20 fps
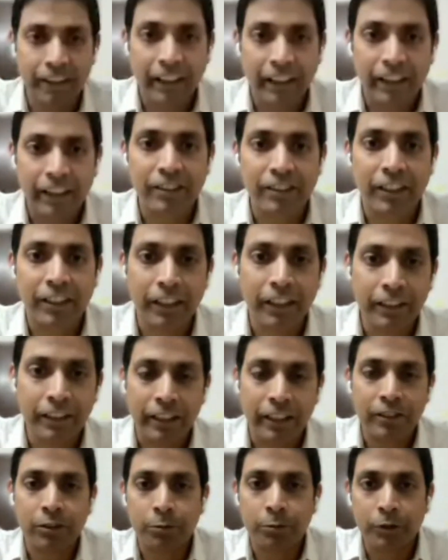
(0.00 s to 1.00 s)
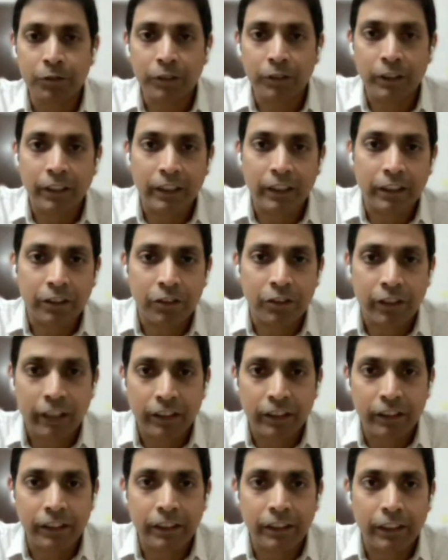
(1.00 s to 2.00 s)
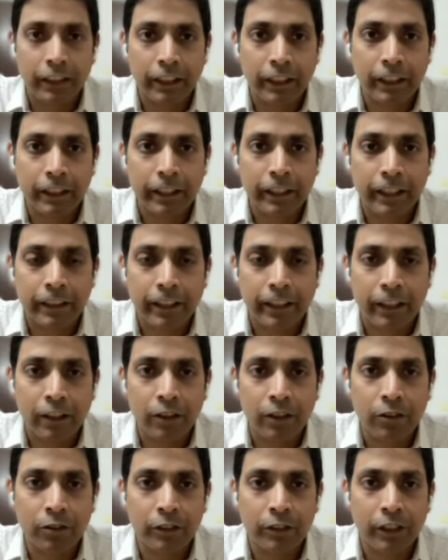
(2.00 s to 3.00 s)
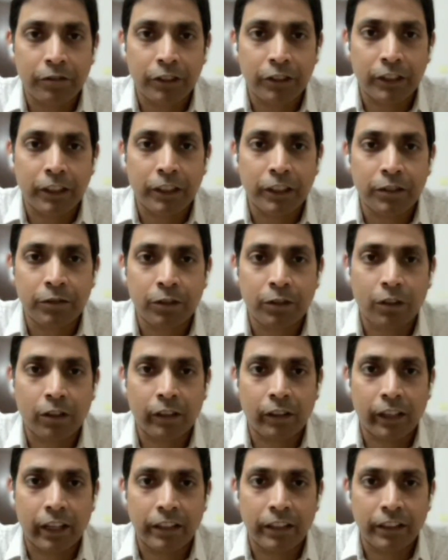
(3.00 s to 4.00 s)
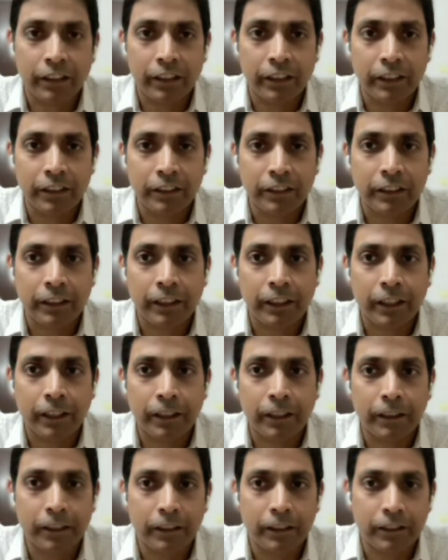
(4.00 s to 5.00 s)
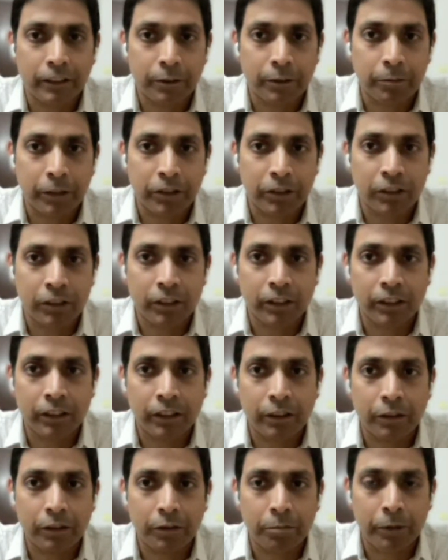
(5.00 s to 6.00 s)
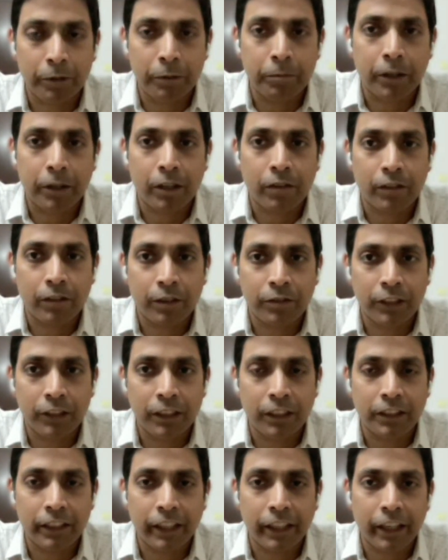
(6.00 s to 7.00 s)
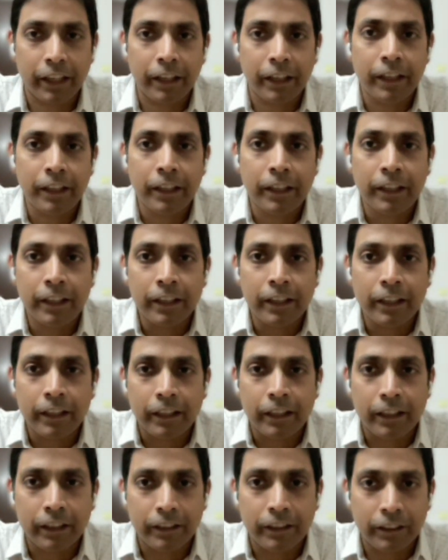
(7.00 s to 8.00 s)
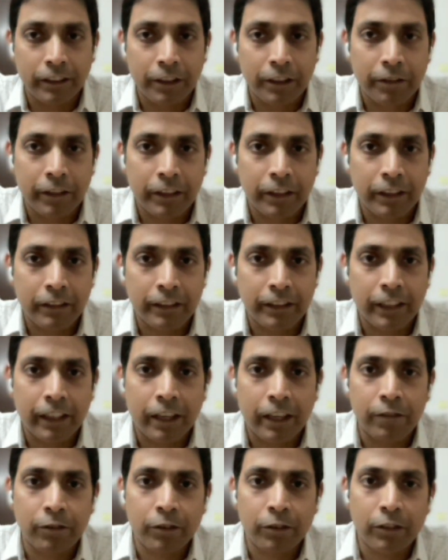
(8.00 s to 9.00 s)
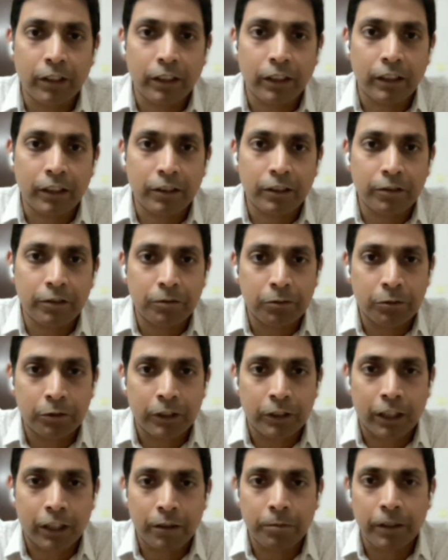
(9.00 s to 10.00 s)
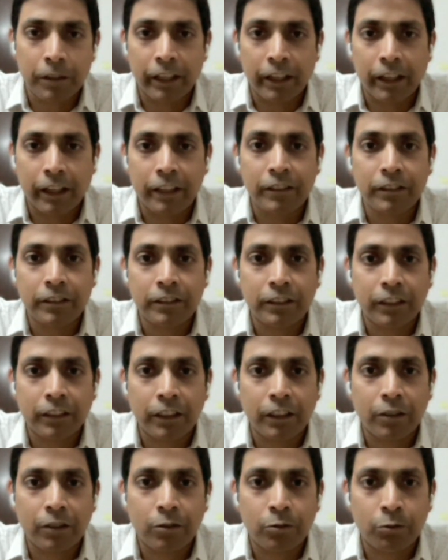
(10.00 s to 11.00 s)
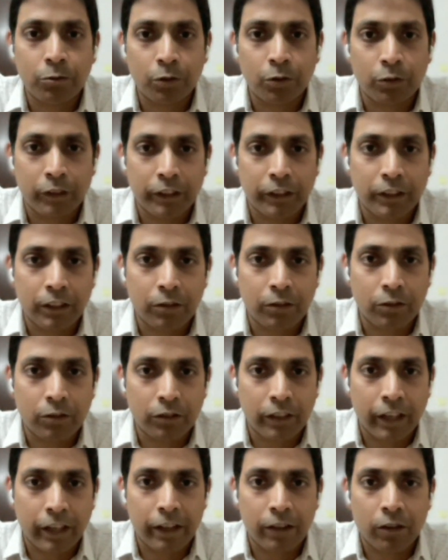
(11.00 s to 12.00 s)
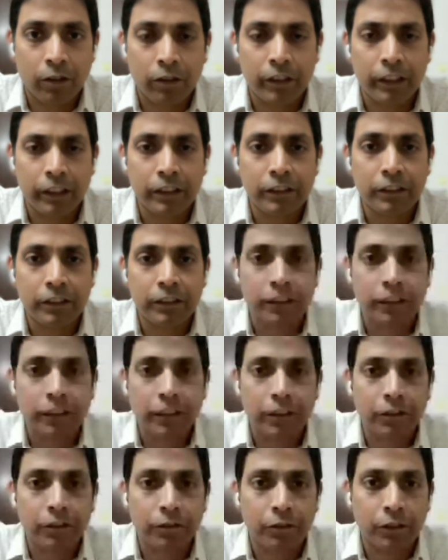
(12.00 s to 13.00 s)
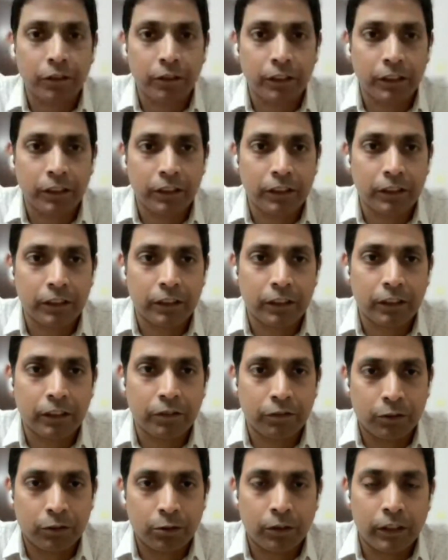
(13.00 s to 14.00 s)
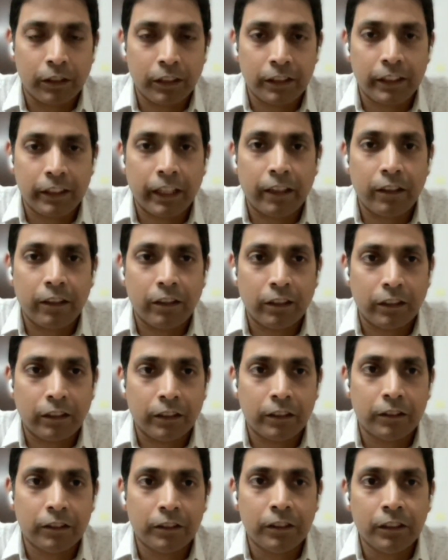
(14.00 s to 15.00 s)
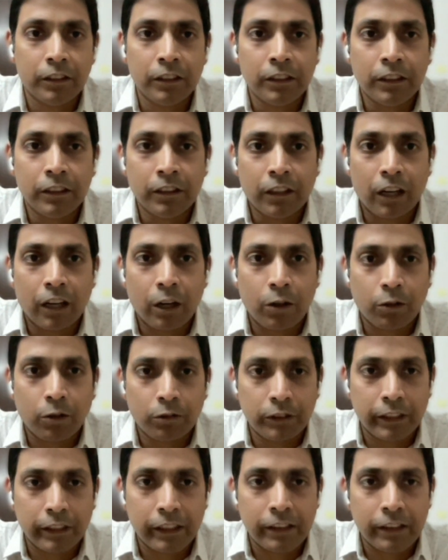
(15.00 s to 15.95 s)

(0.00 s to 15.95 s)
thanks, Gina. Thanks so much for that introduction. And thank you, Genius, for organizing this. It's a pleasure being part of Genius again. This event is very helpful to startups like us who want to reach out to the right audience for this to understand how